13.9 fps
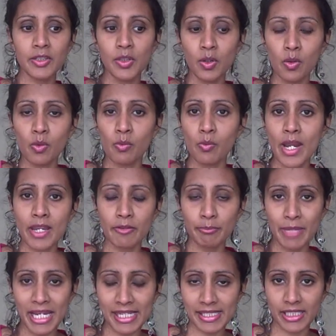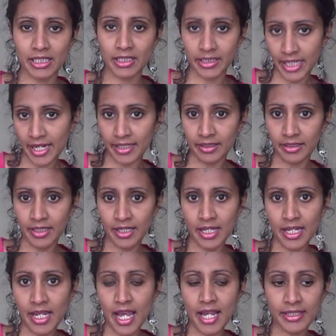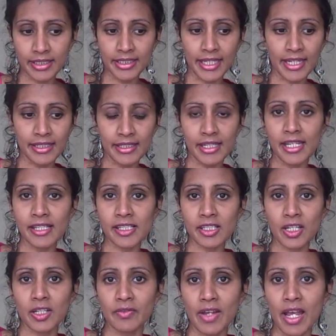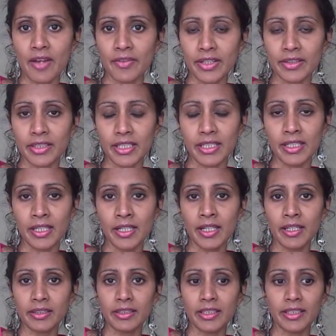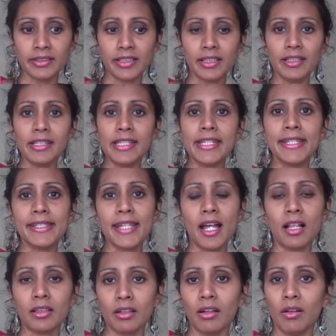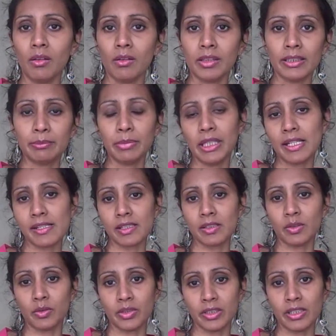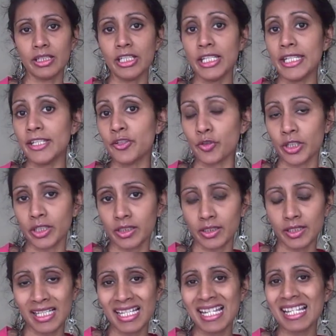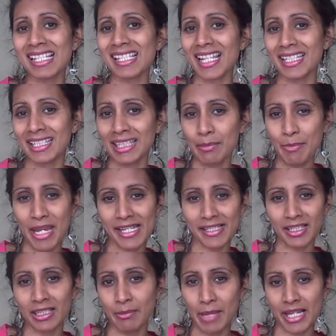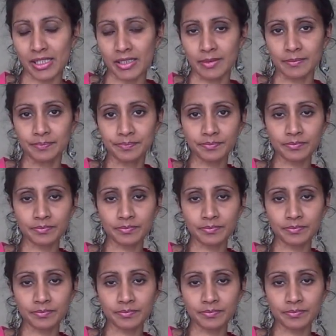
your way of pacing again and again, instead of having the lead alcoholic person or the lead drinker setting the pace and the pattern.